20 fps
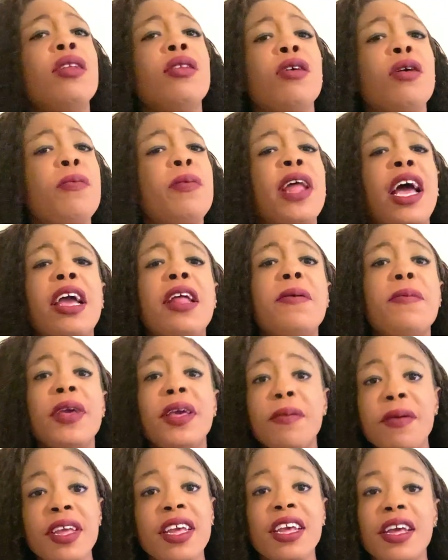blind
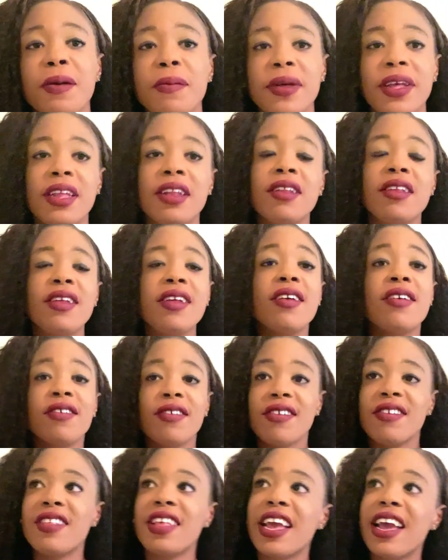baby coming. I
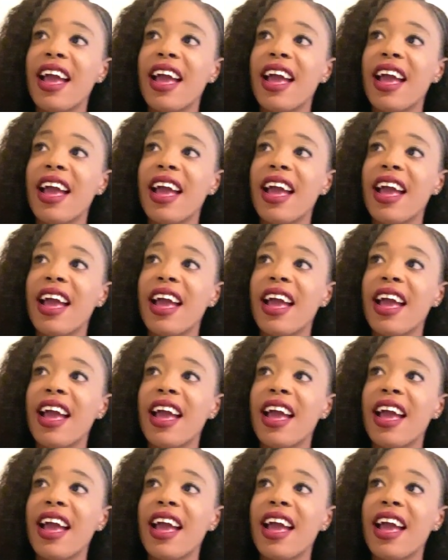was like,